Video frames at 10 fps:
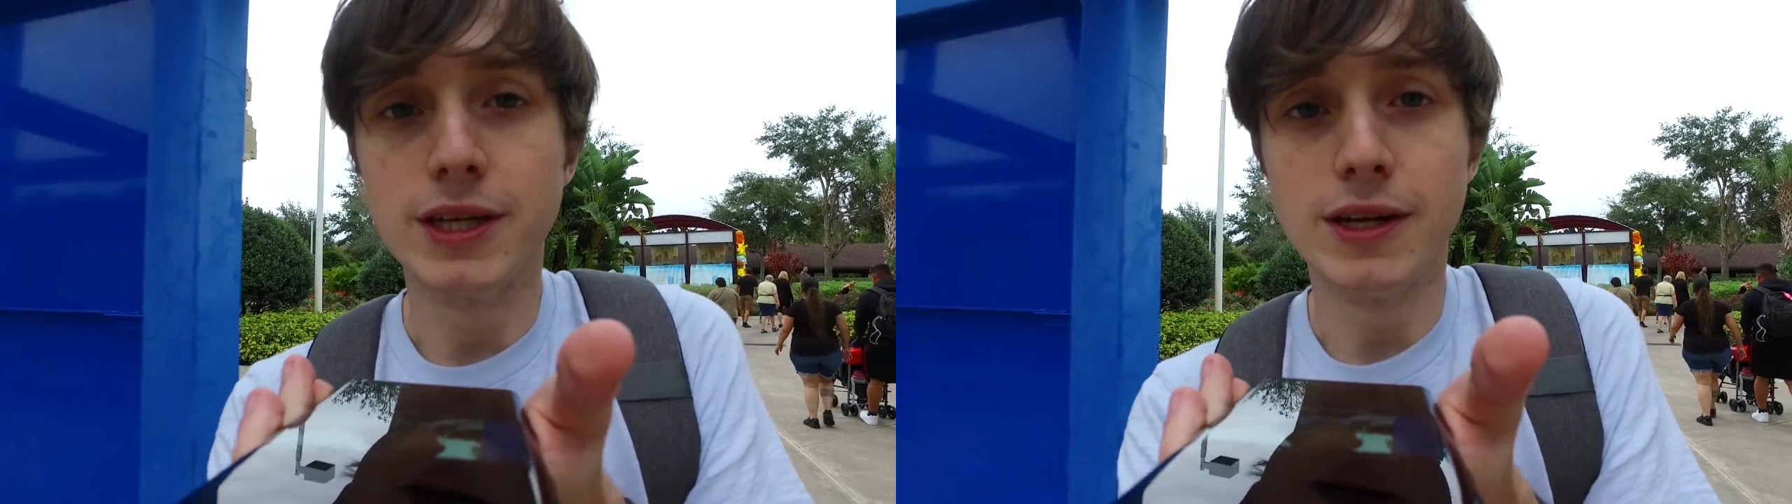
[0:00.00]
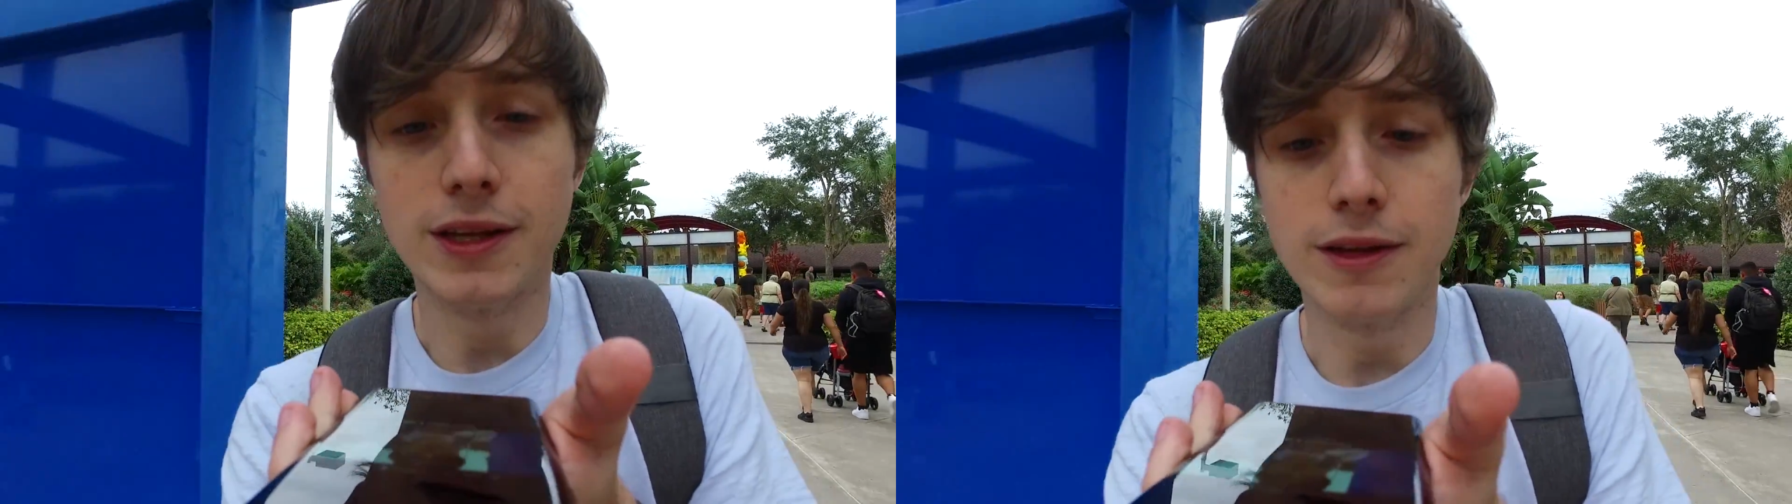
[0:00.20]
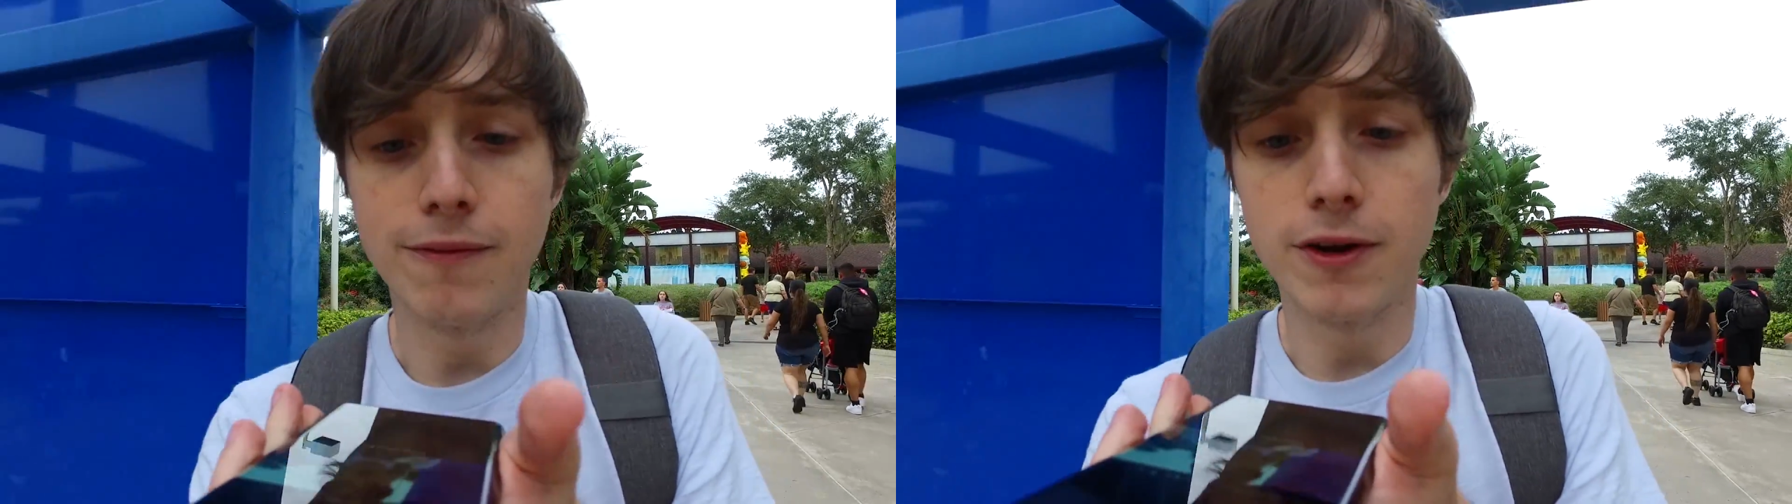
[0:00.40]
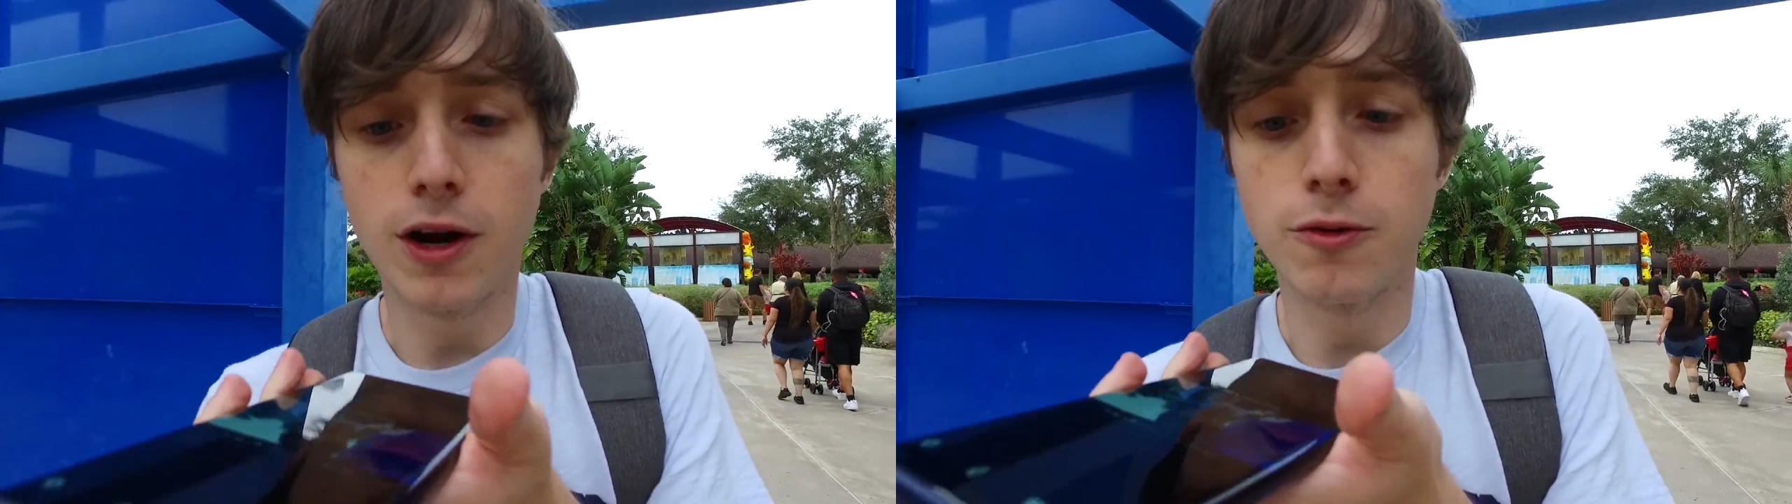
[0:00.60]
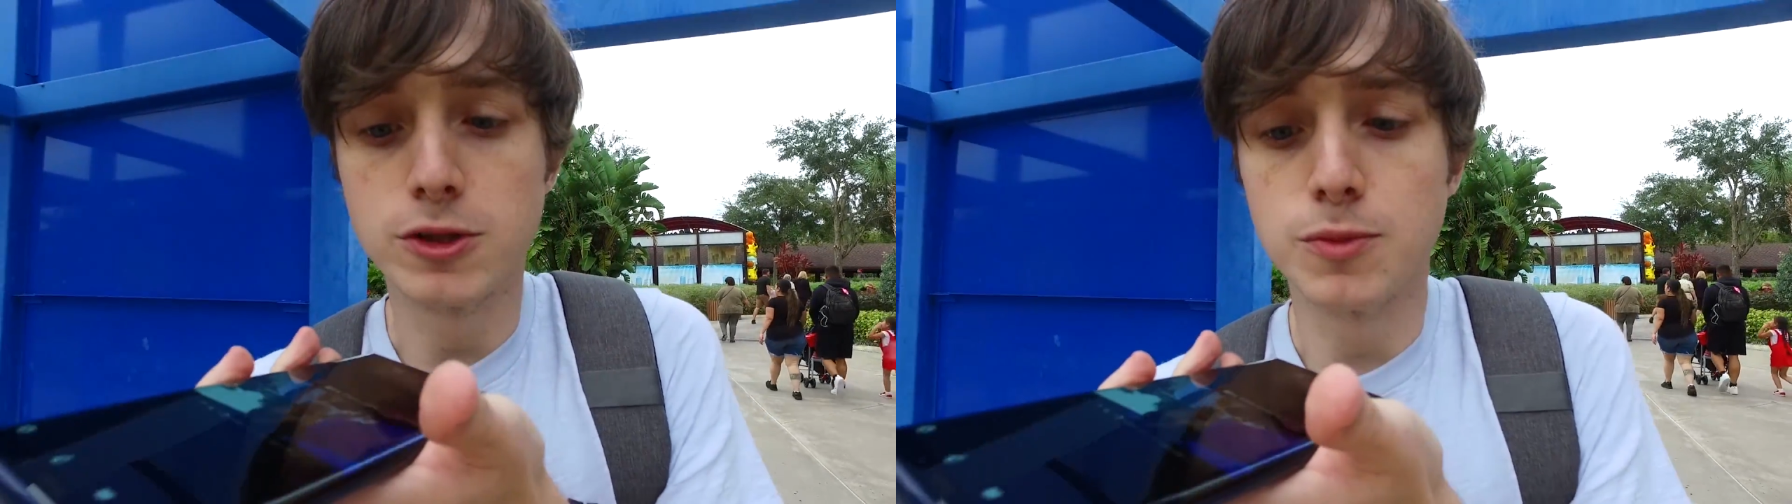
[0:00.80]
in the
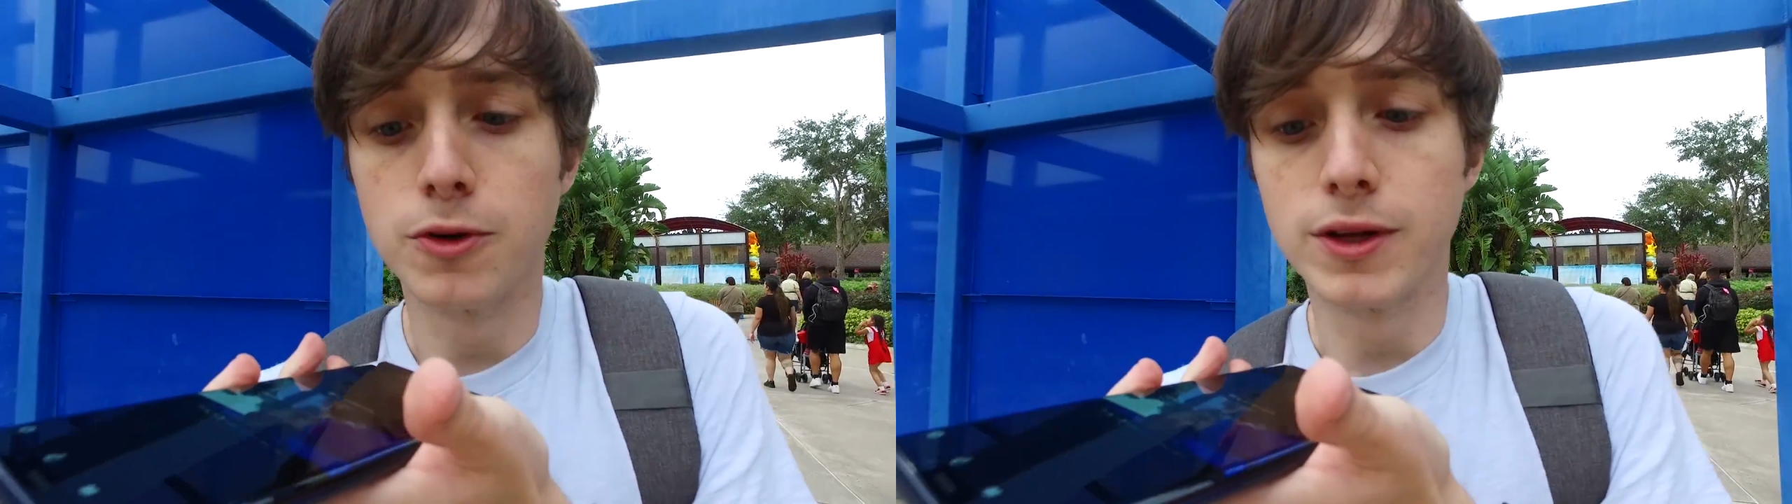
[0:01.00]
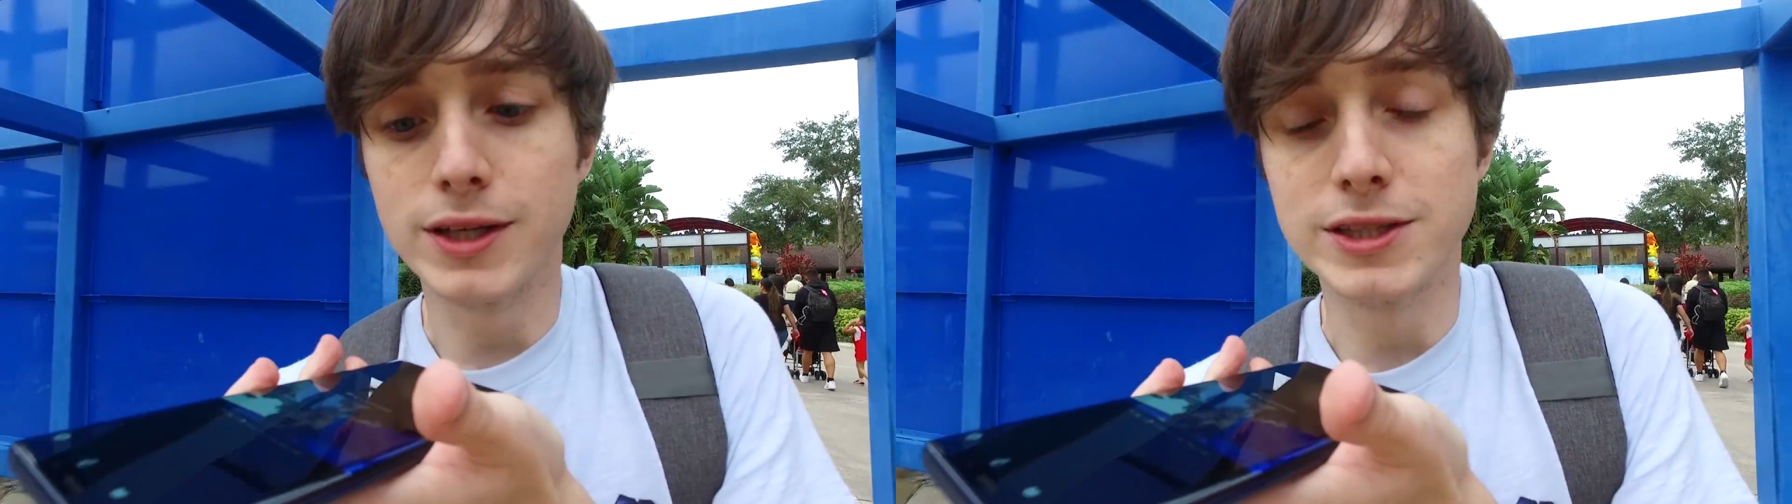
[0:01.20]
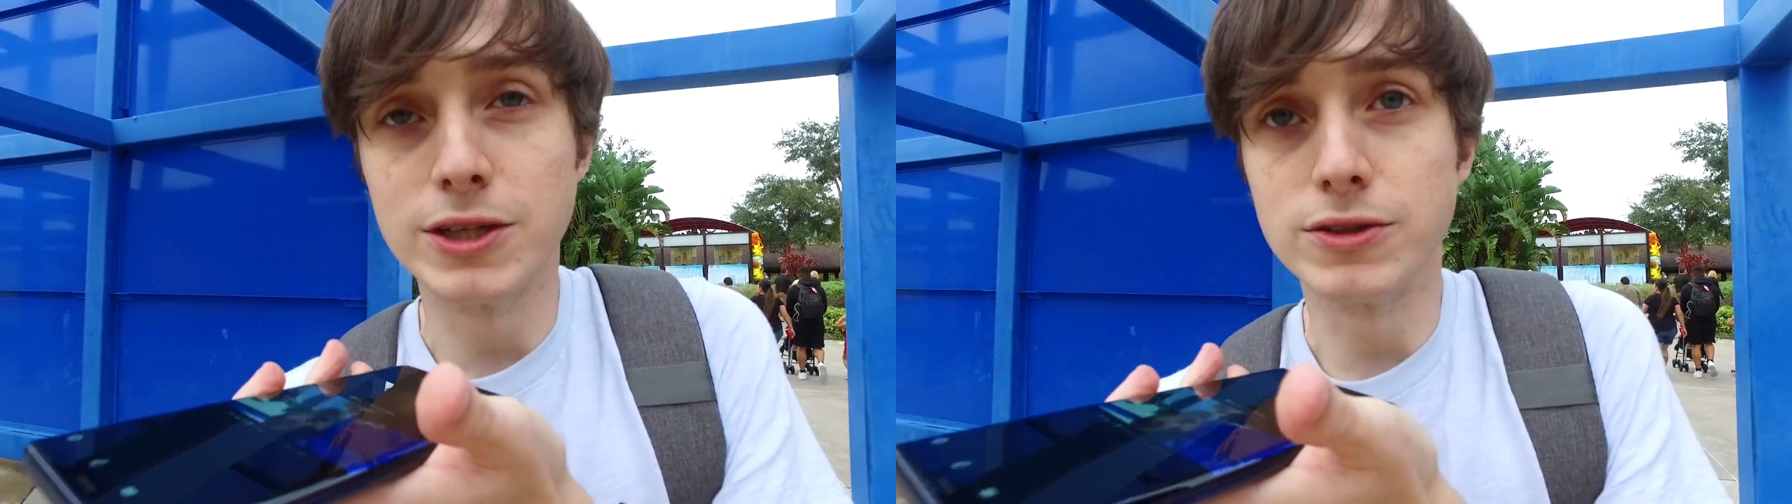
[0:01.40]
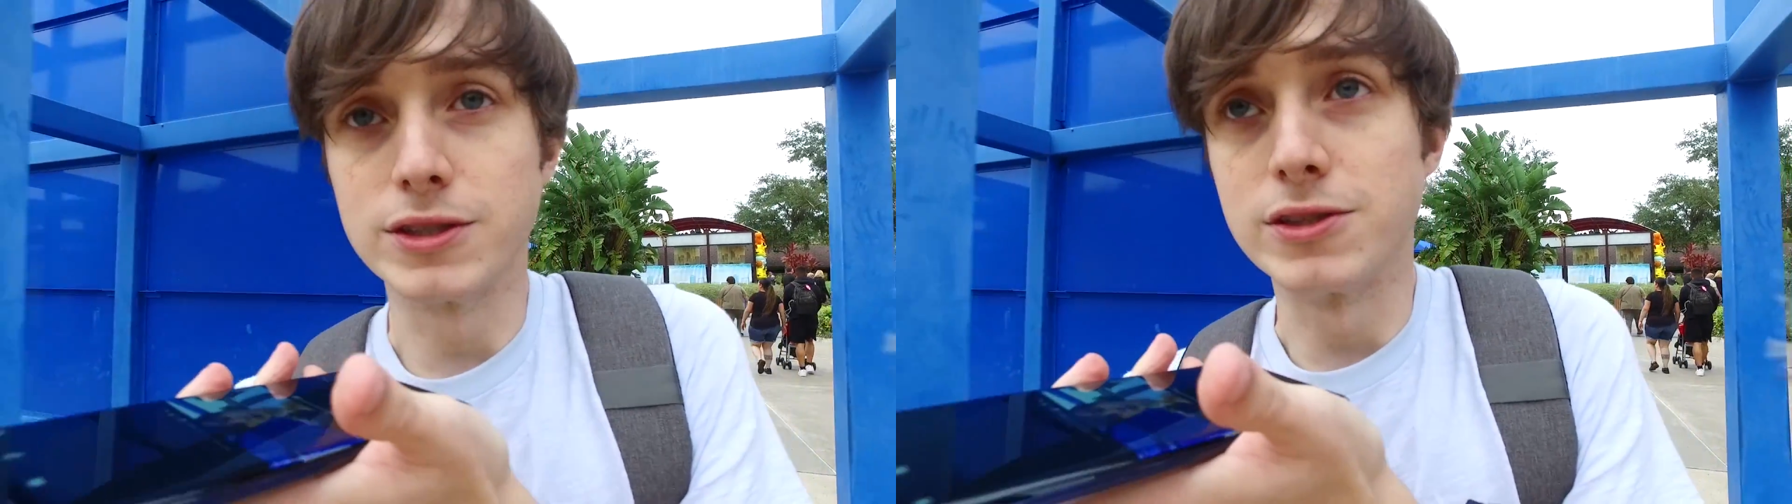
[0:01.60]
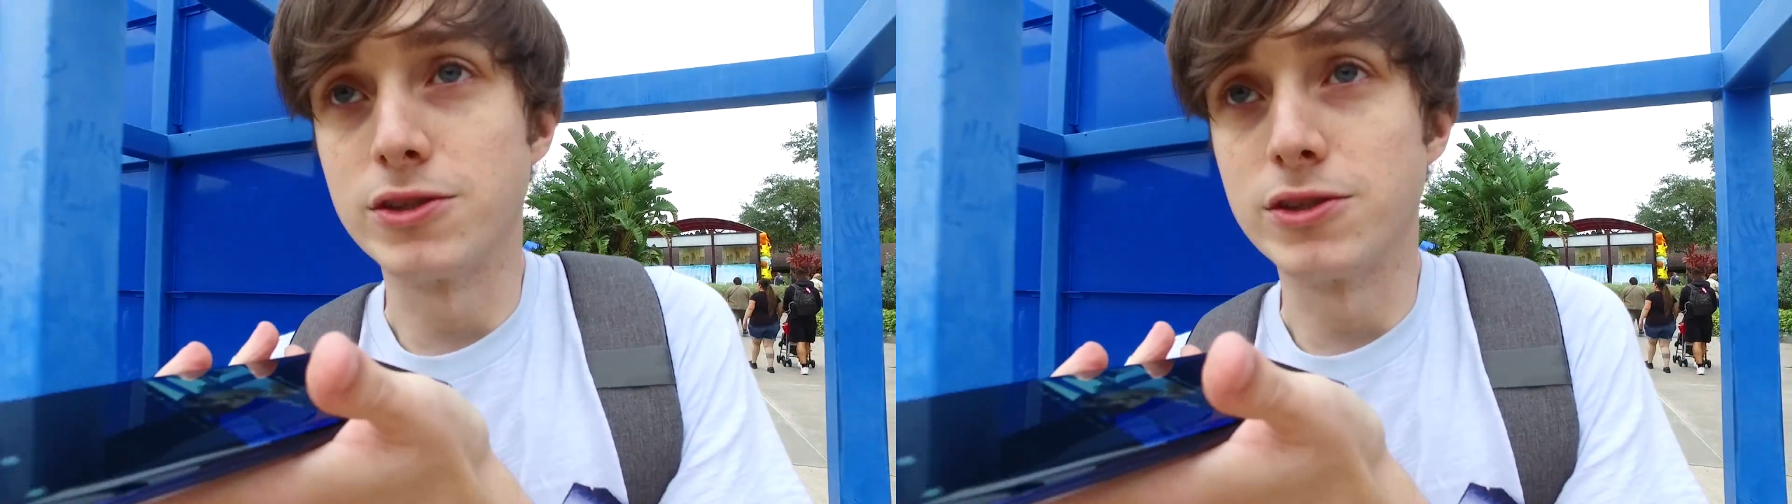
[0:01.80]
VR was more like tilted,